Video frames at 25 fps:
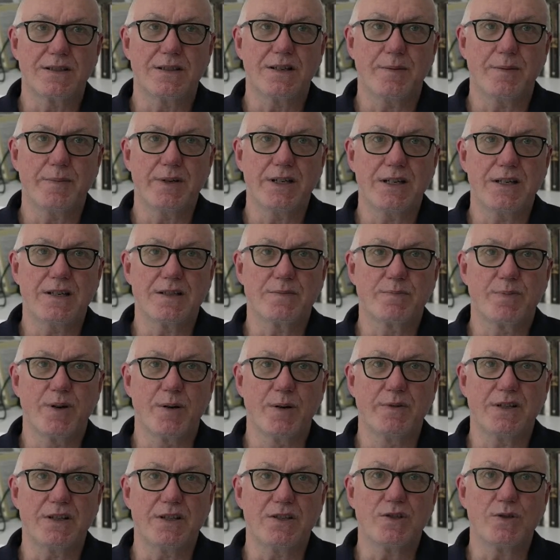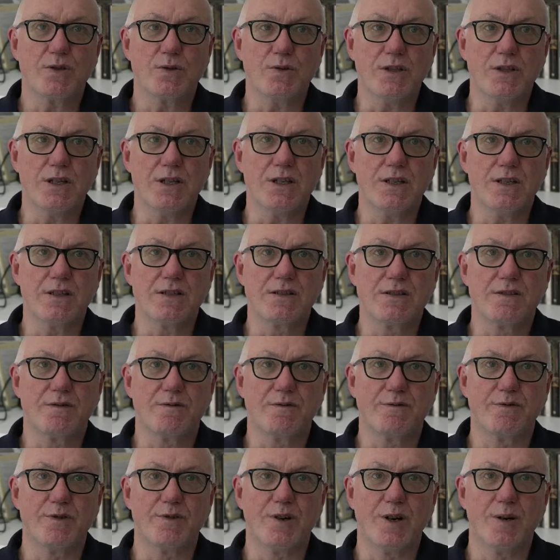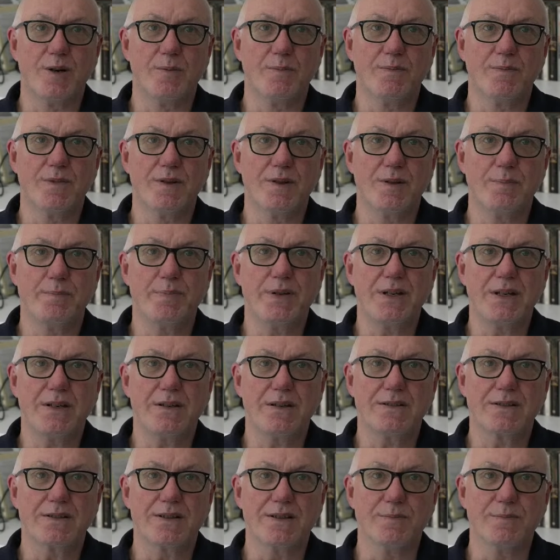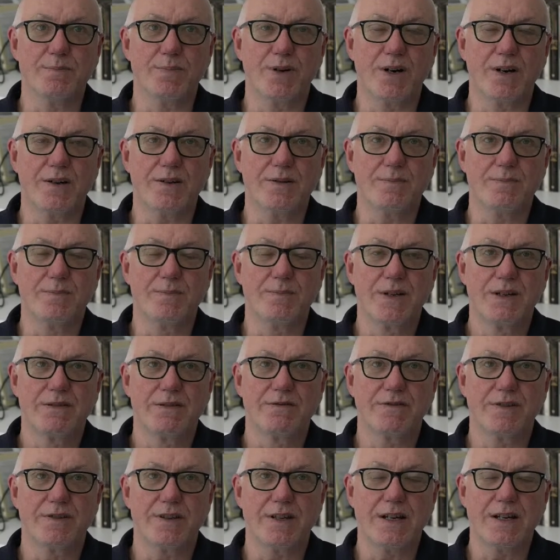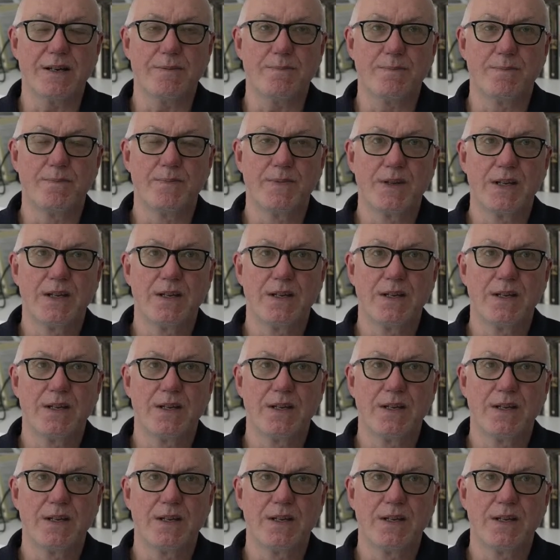I mean, it's probably 2 years from the peak to the bottom for them.